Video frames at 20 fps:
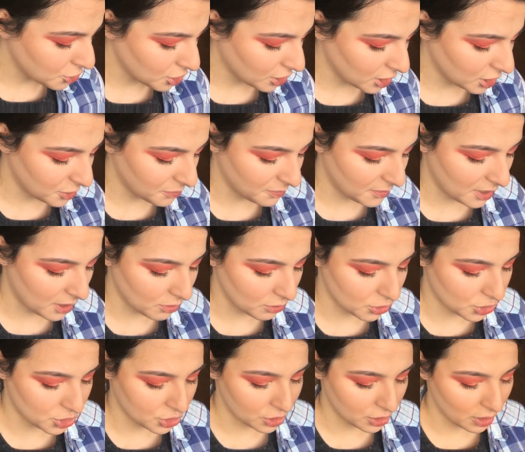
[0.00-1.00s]
talking
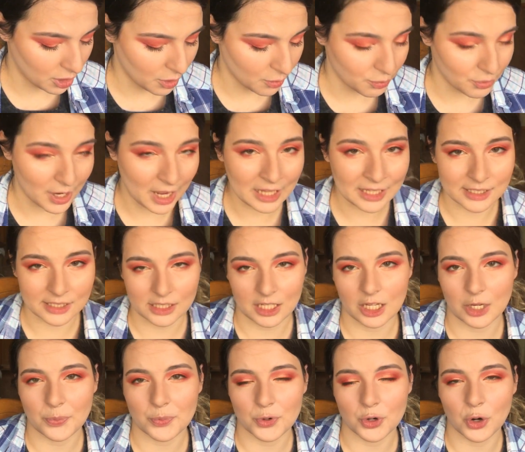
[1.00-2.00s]
about uh, brands
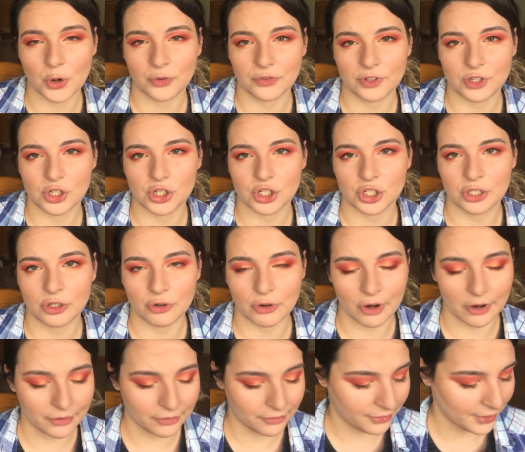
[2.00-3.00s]
like ProVG
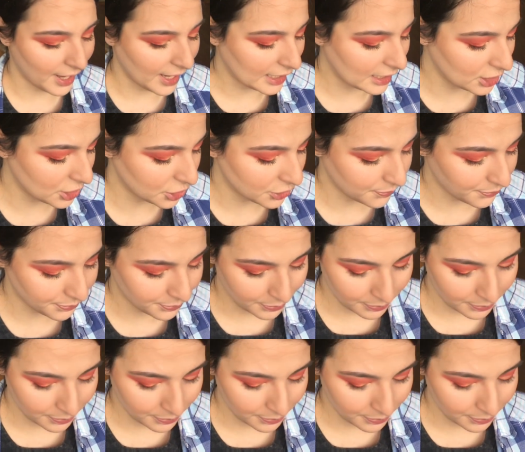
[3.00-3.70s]
or Effect.